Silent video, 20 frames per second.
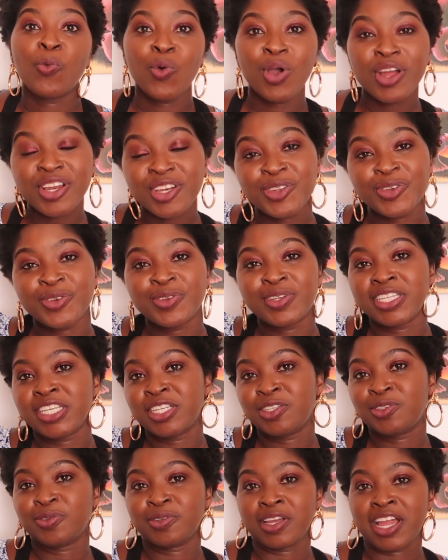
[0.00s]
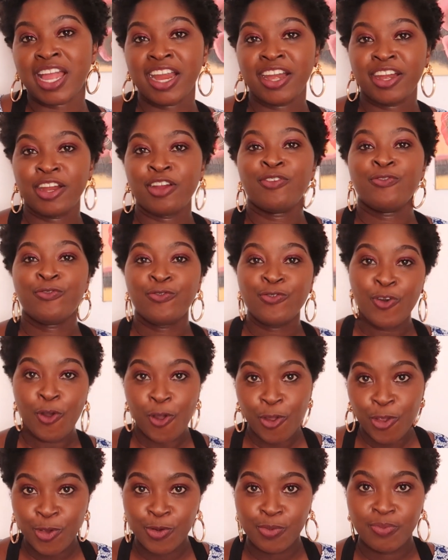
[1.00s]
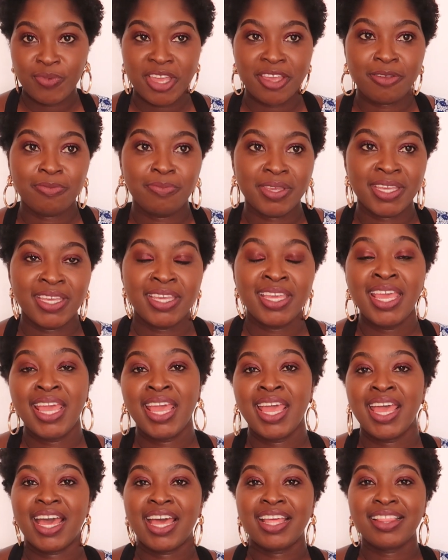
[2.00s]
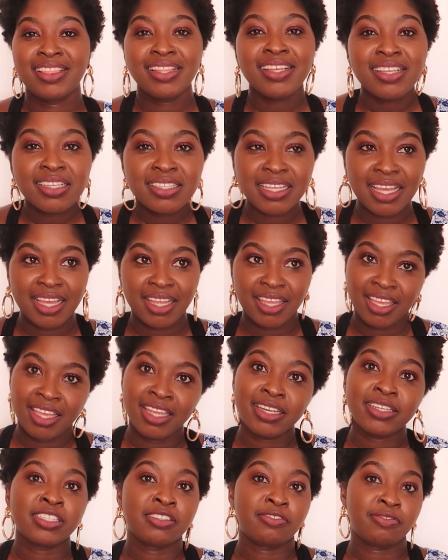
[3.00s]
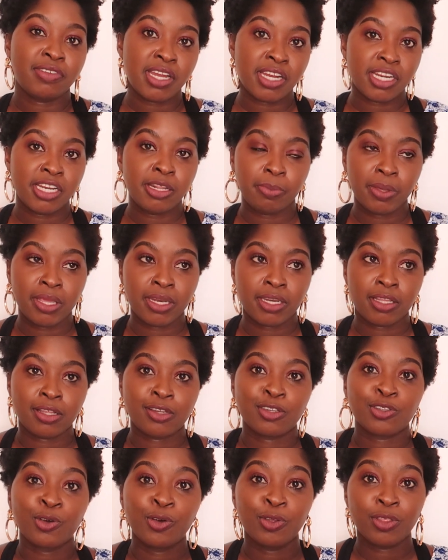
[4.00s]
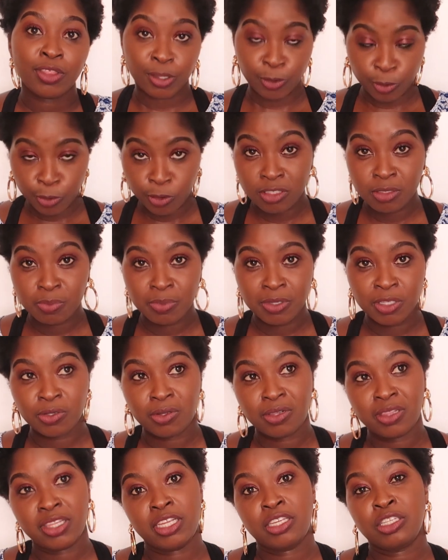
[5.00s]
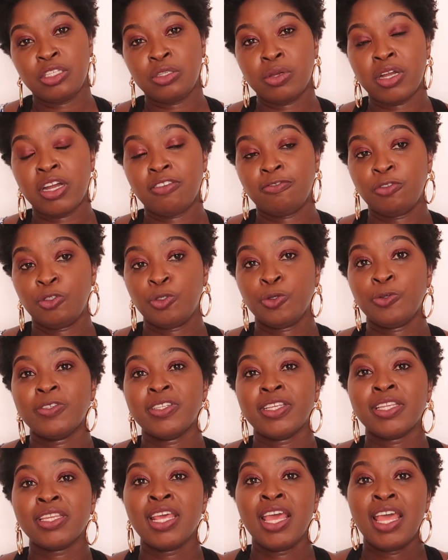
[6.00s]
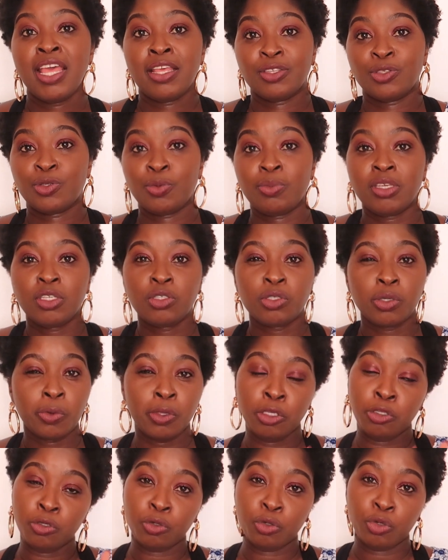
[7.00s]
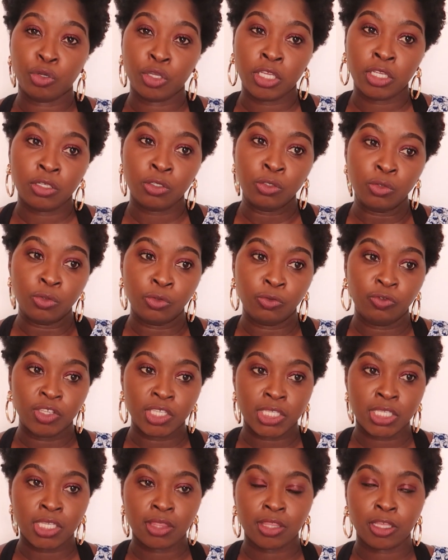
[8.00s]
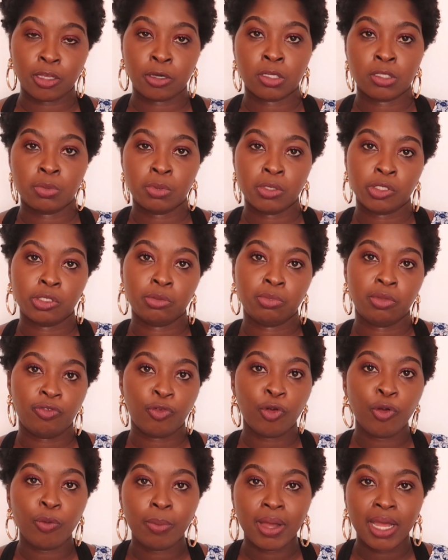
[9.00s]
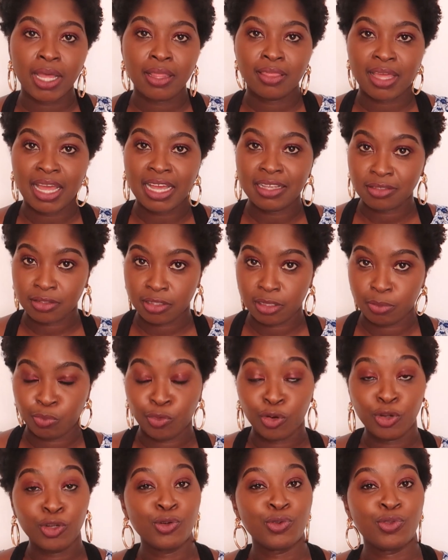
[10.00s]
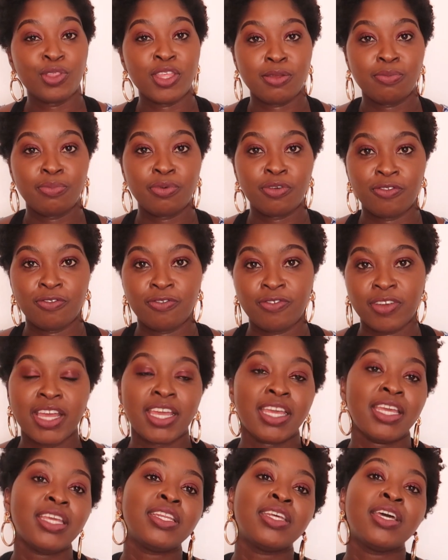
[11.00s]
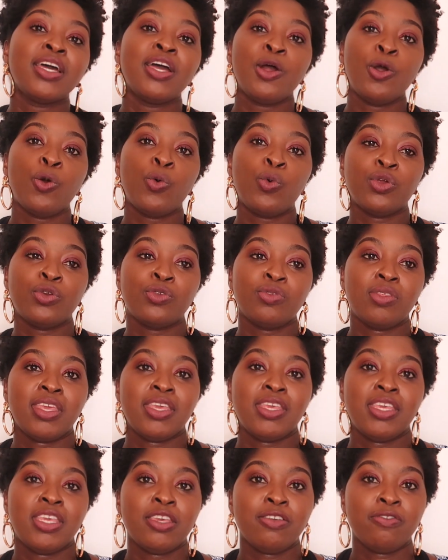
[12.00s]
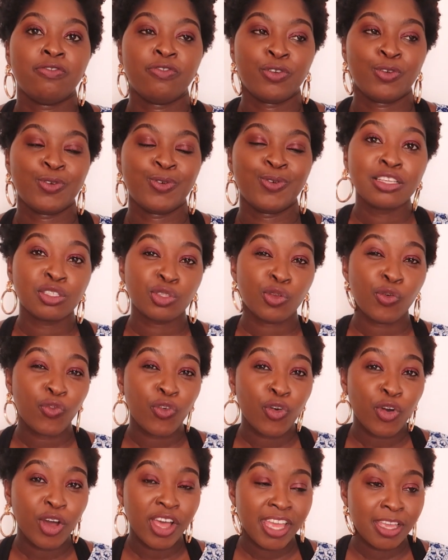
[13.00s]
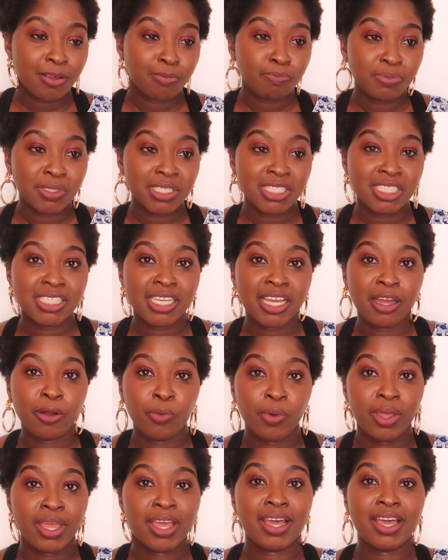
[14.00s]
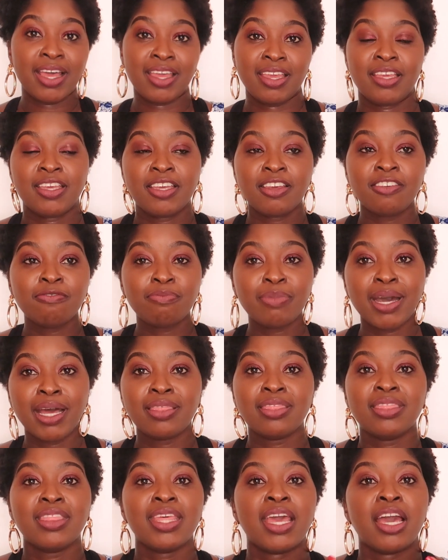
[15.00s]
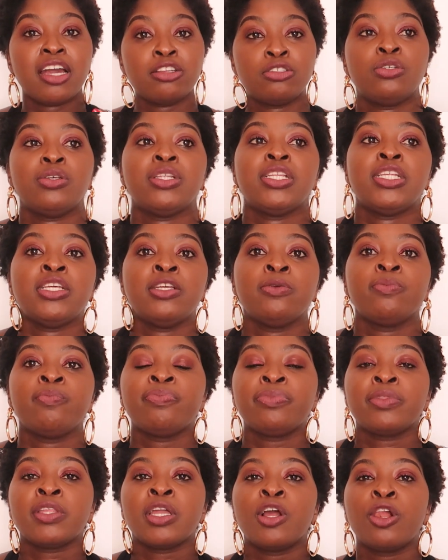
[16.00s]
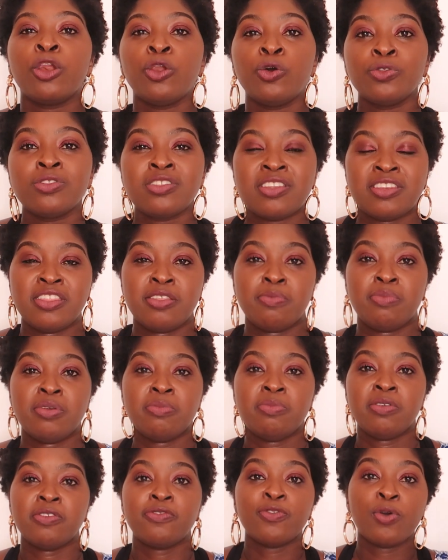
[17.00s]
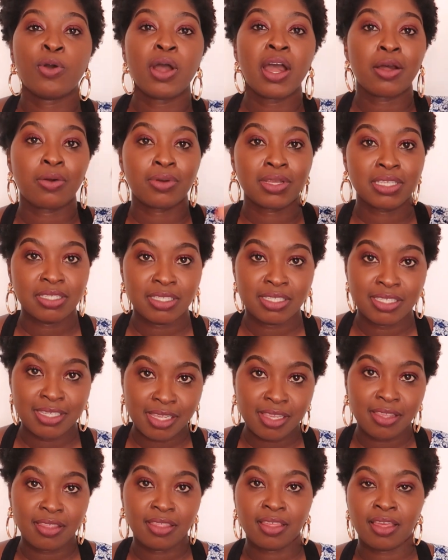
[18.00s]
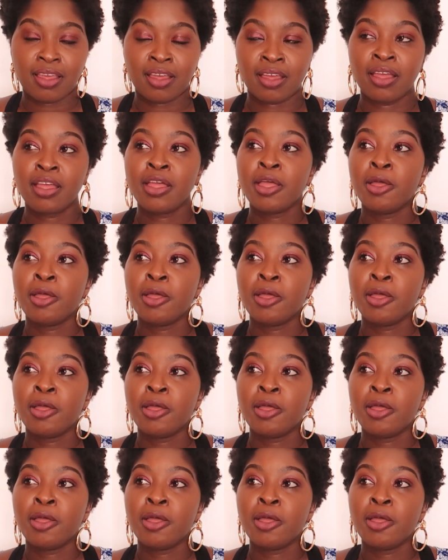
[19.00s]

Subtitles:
What do you need to carry for your baby? And this again is very dependent on the hospital that you have chosen. So make sure when you're going to visit the hospital before birth, ask them what do they provide, what do they give you. So for Mpisha, where I gave birth, they actually clothed the baby for our stay there,